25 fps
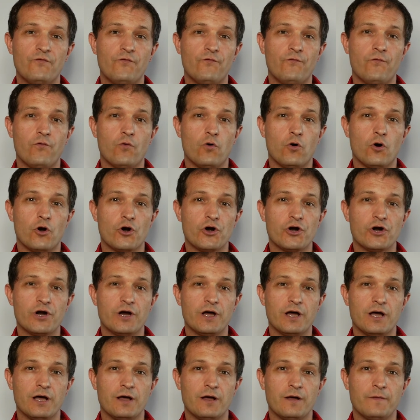for
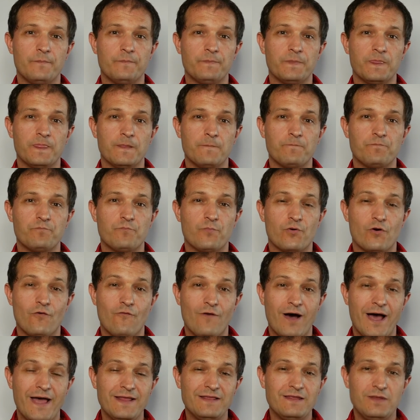
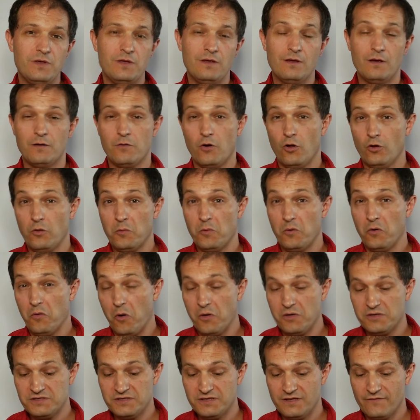providing me
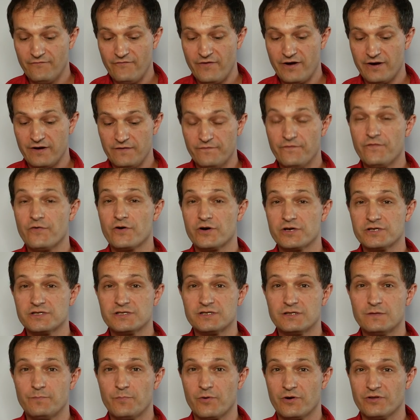obviously the very
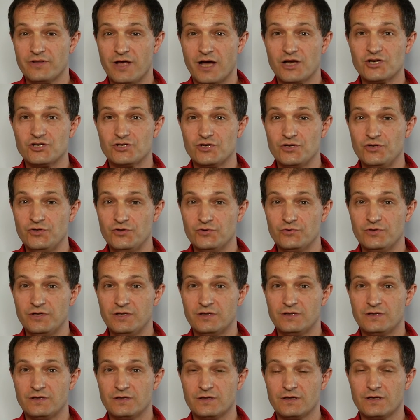first production
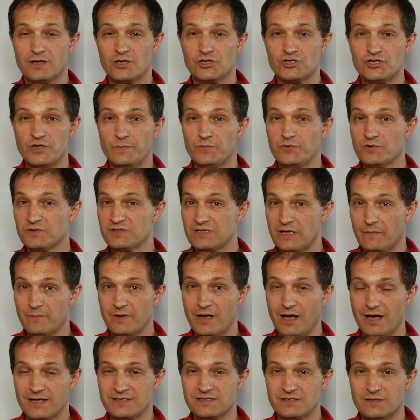unit shipped to some
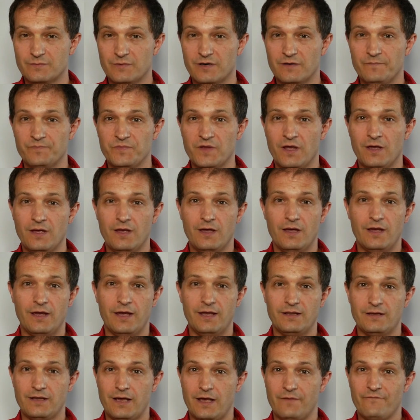customer,
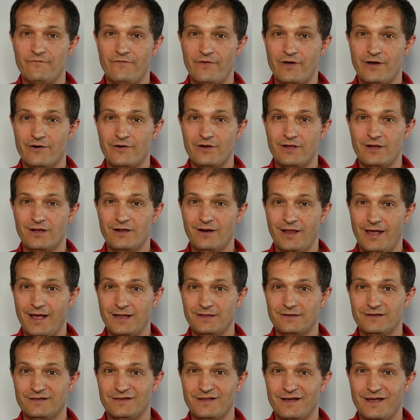and I am very
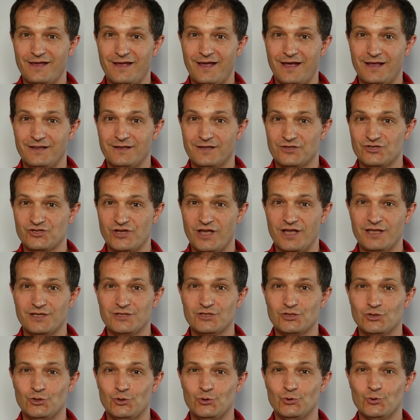glad that I had a
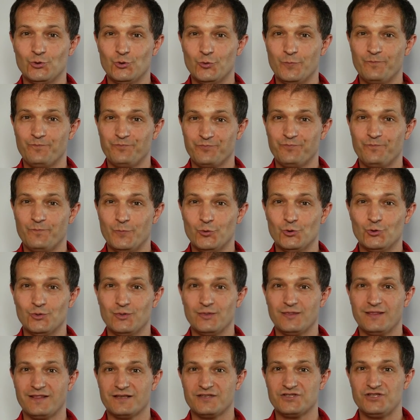chance to
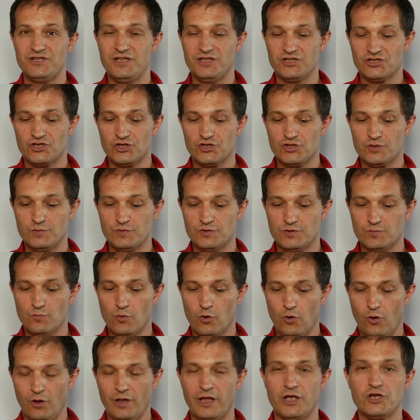get us this
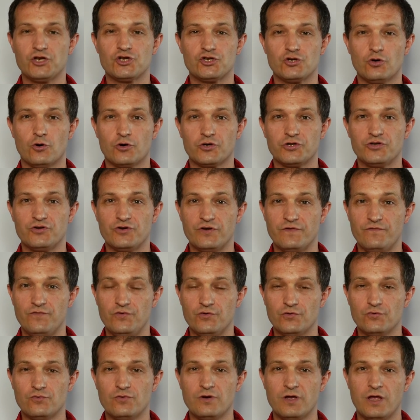small and short
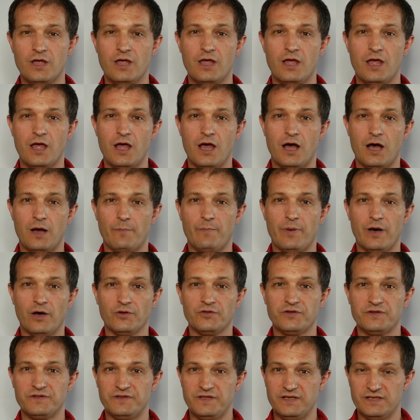review
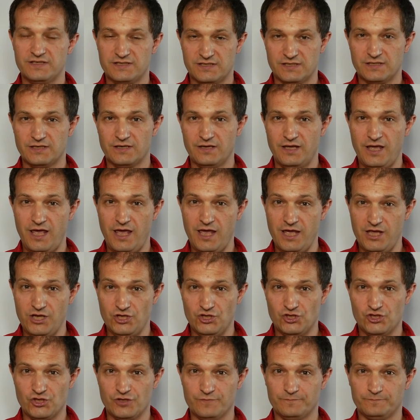about this
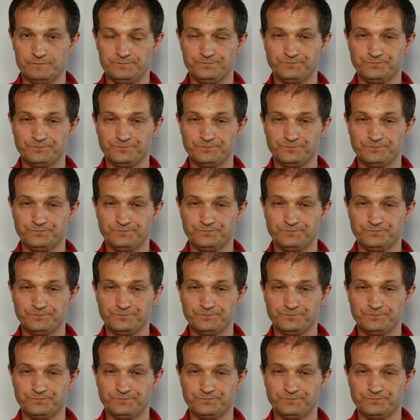cage.